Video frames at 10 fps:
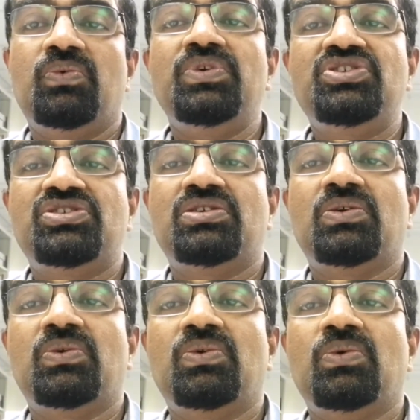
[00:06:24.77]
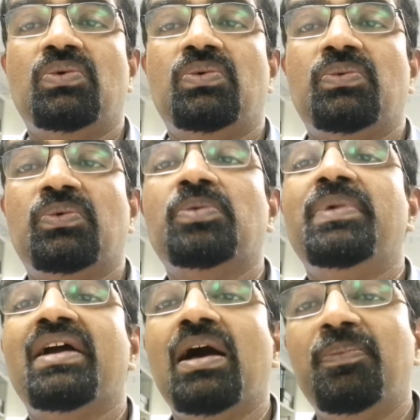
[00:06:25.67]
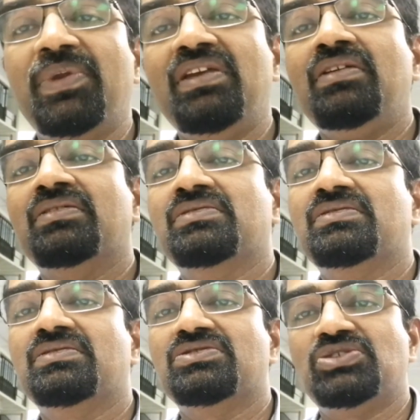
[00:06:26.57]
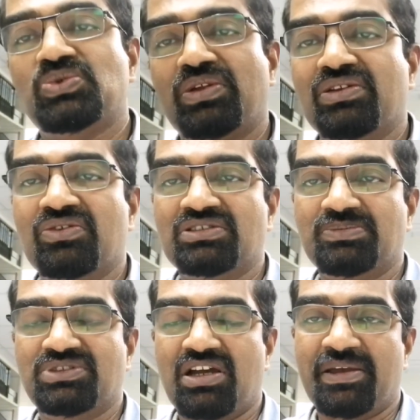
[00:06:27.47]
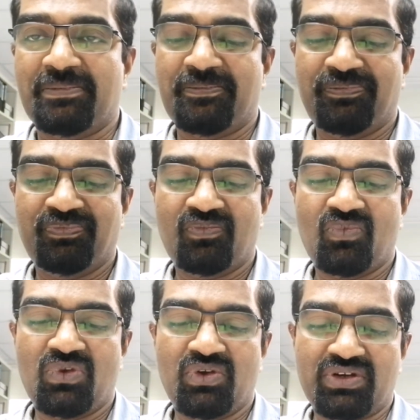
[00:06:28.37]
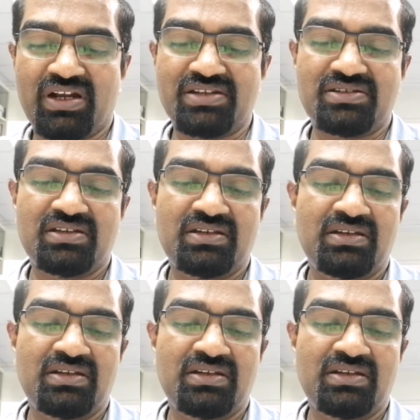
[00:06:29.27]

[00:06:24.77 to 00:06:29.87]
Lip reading: which would be happening during the course of time. Okay, right.